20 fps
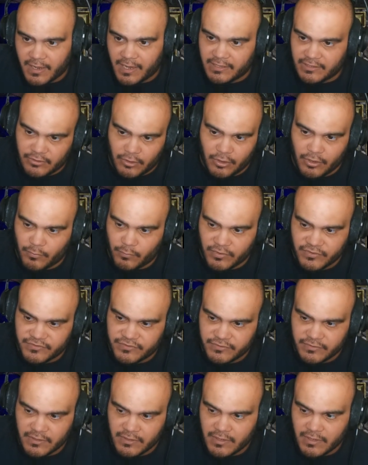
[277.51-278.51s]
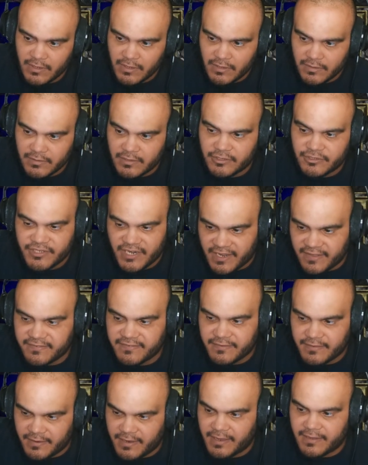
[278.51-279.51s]
I thought it was the
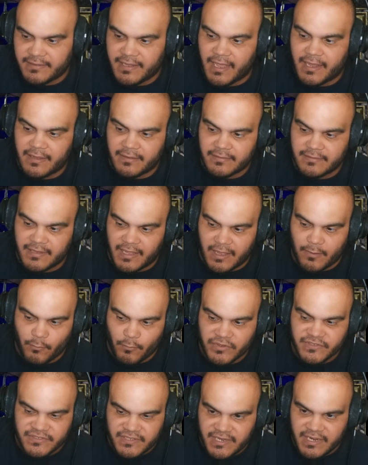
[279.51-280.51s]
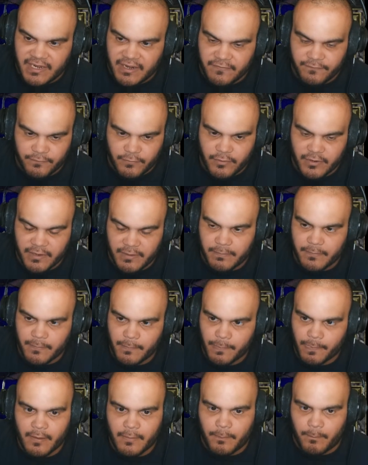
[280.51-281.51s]
chance to hit that was needed for him,
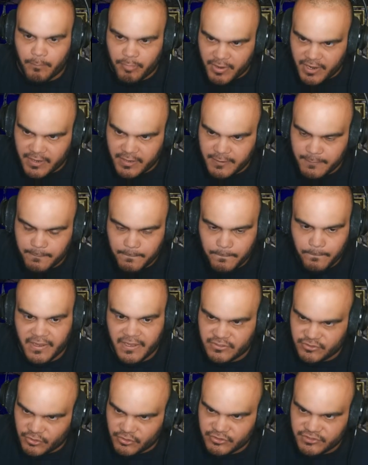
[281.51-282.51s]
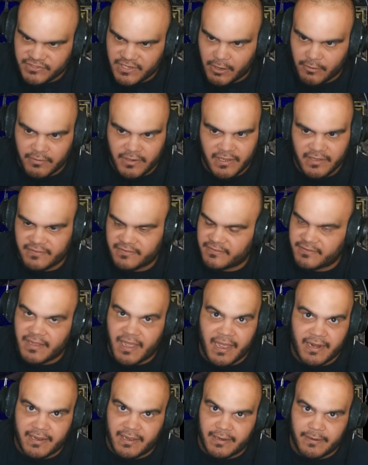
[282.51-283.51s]
but it turns out it's
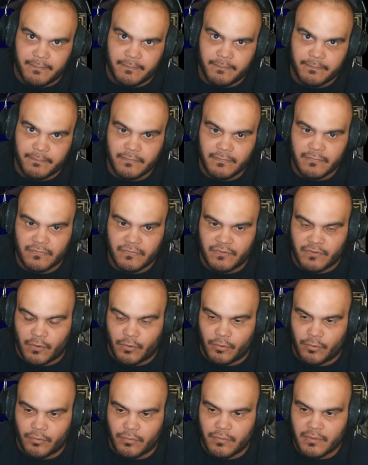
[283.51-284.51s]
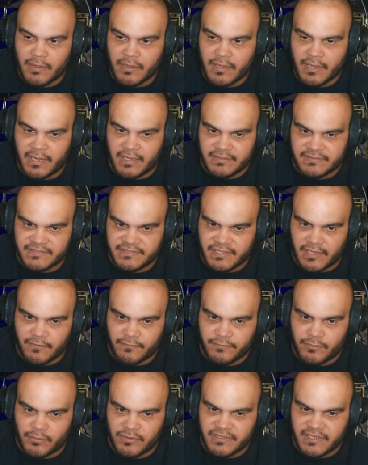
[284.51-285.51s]
not it. So instead
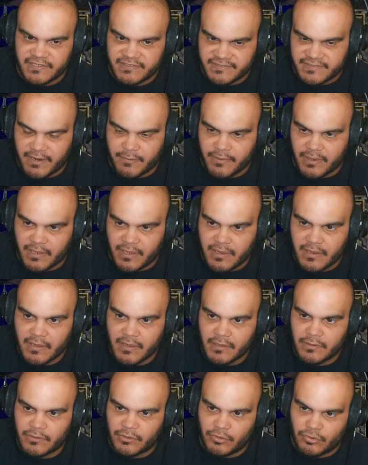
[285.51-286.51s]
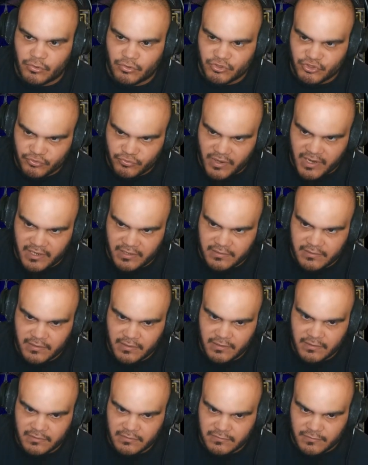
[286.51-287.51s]
of doing dexterity, you do strength
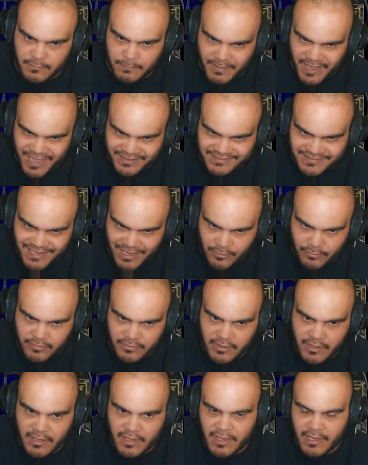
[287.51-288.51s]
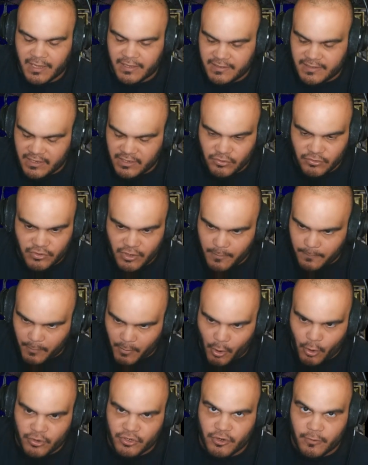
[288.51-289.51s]
to max out, and then you dump
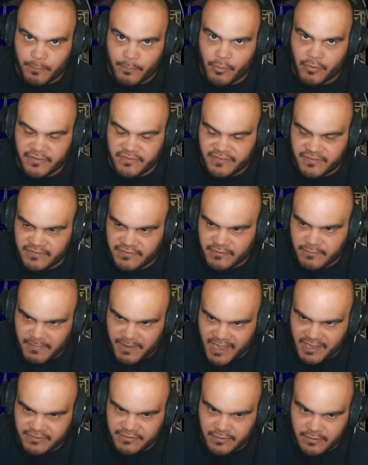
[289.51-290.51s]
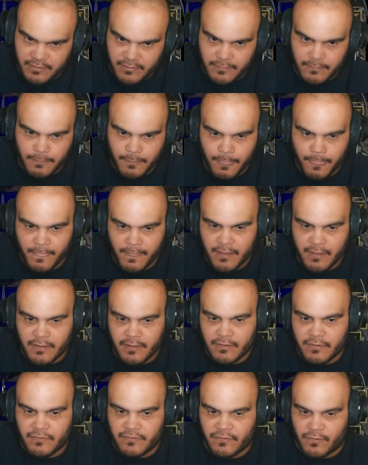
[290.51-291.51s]
all your points into magic.
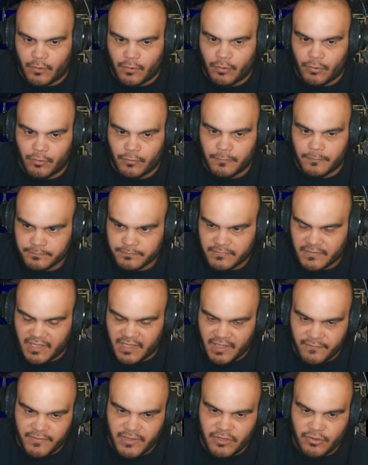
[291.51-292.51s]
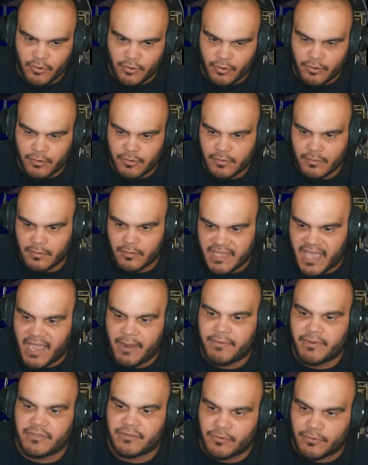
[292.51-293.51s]
So giving your
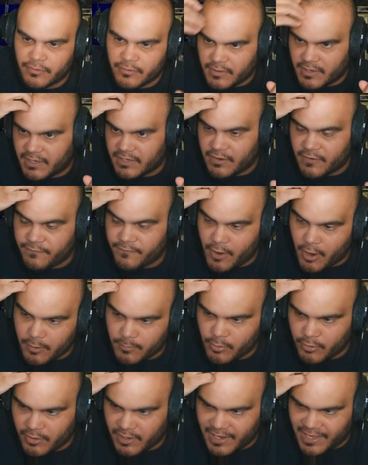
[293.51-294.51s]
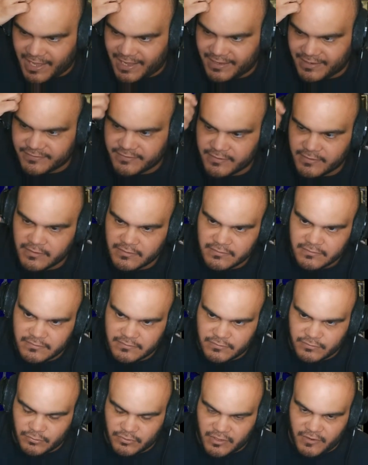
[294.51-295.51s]
character enough armor class
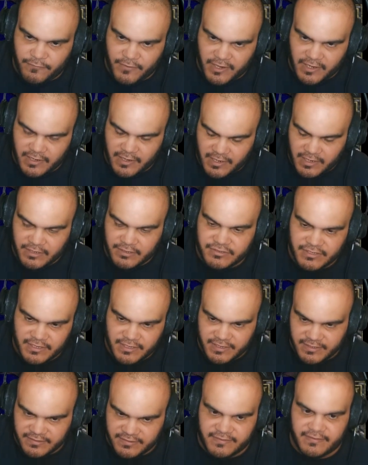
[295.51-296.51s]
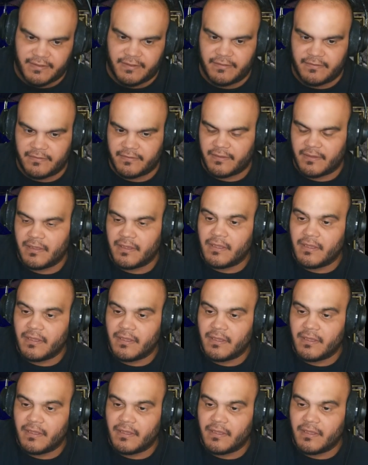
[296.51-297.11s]
to defeat each instance.